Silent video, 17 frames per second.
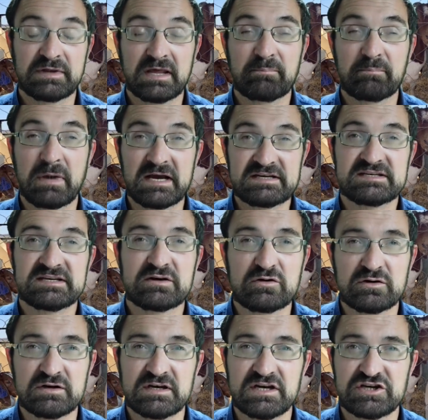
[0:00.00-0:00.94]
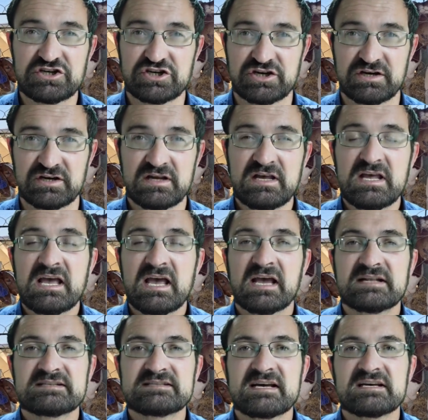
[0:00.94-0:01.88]
basic condition,
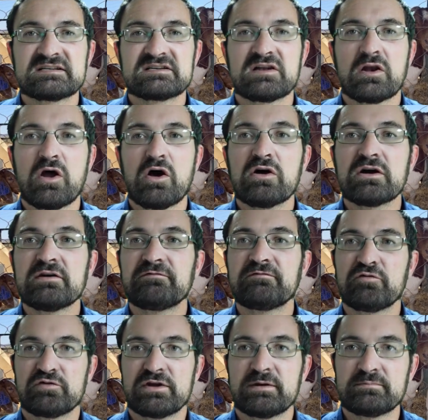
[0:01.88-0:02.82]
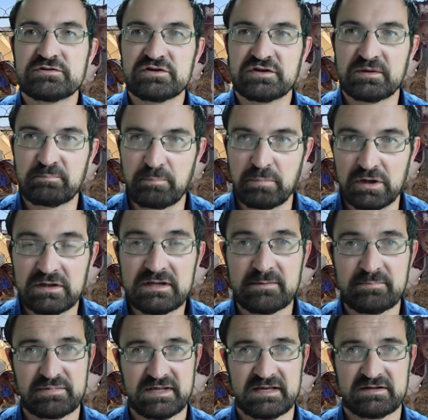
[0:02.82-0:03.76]
it takes longer for them to build
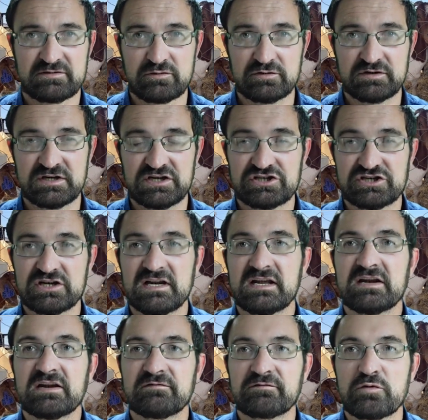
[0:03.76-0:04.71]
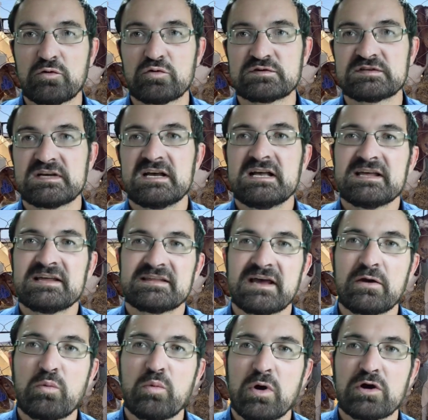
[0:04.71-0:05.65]
up that condition, and of course
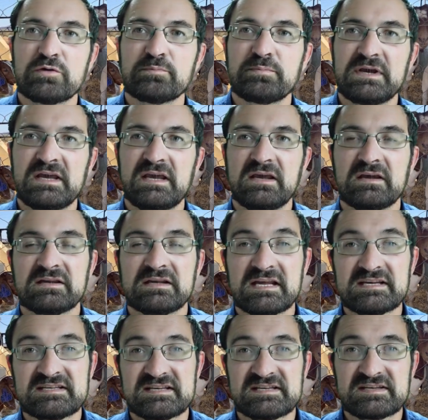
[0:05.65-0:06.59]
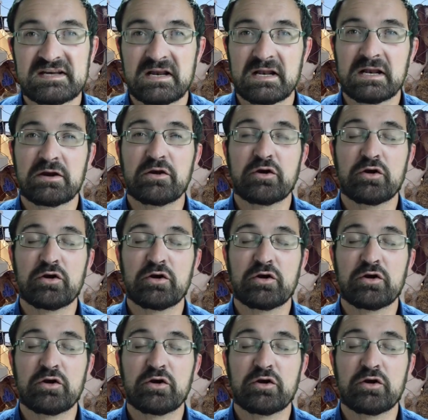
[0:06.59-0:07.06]
they won't be necessarily